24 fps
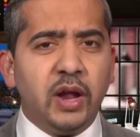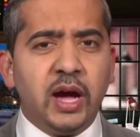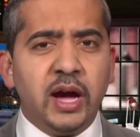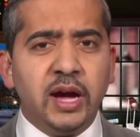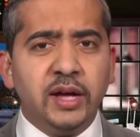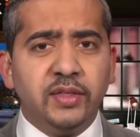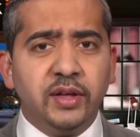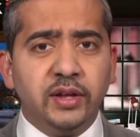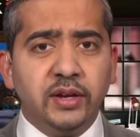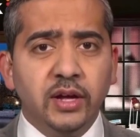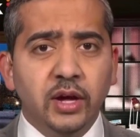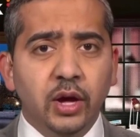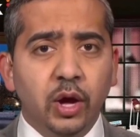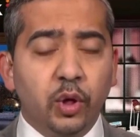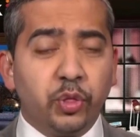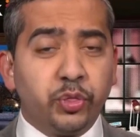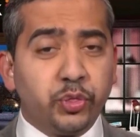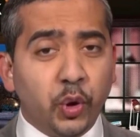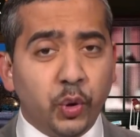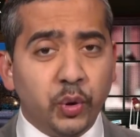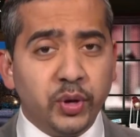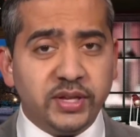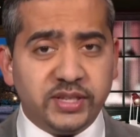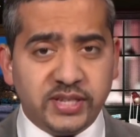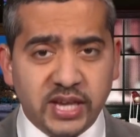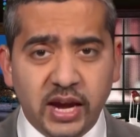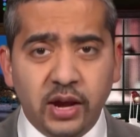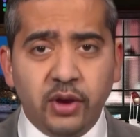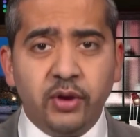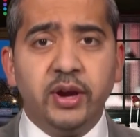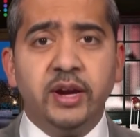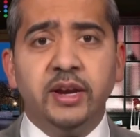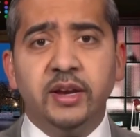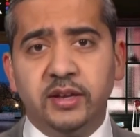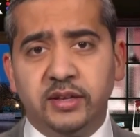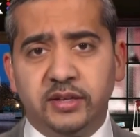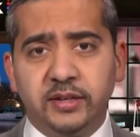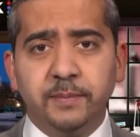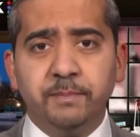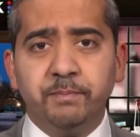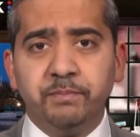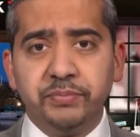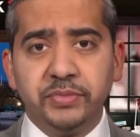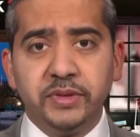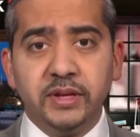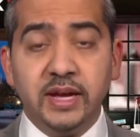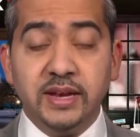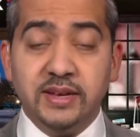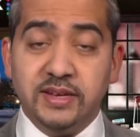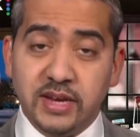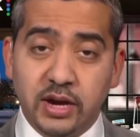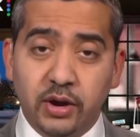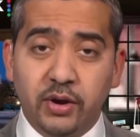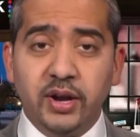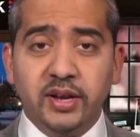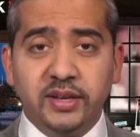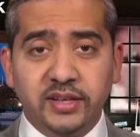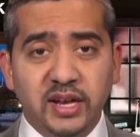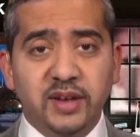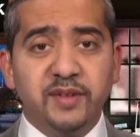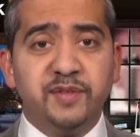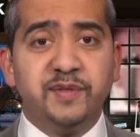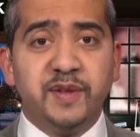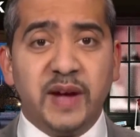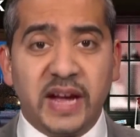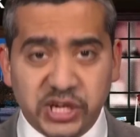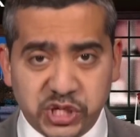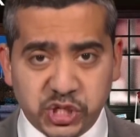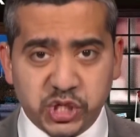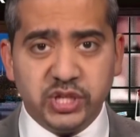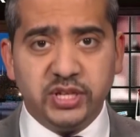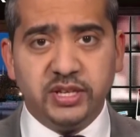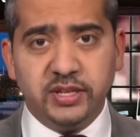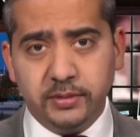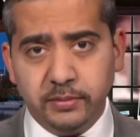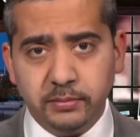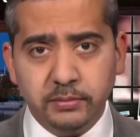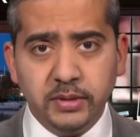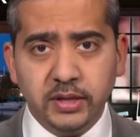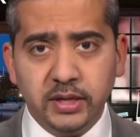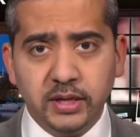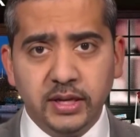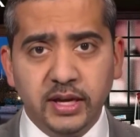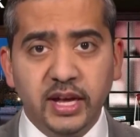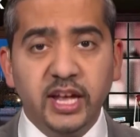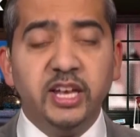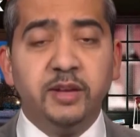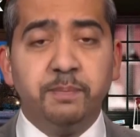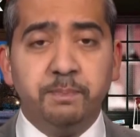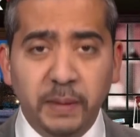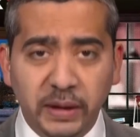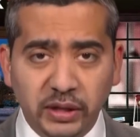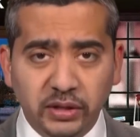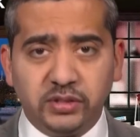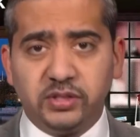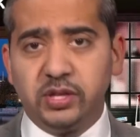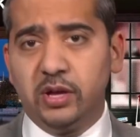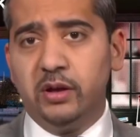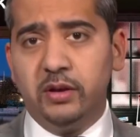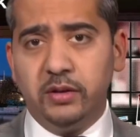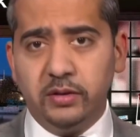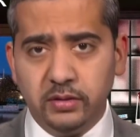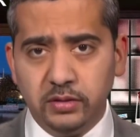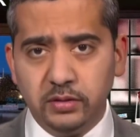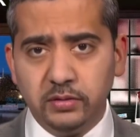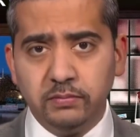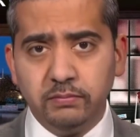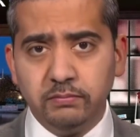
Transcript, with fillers: lie that authoritarianism, and dare I say fascism, is built on.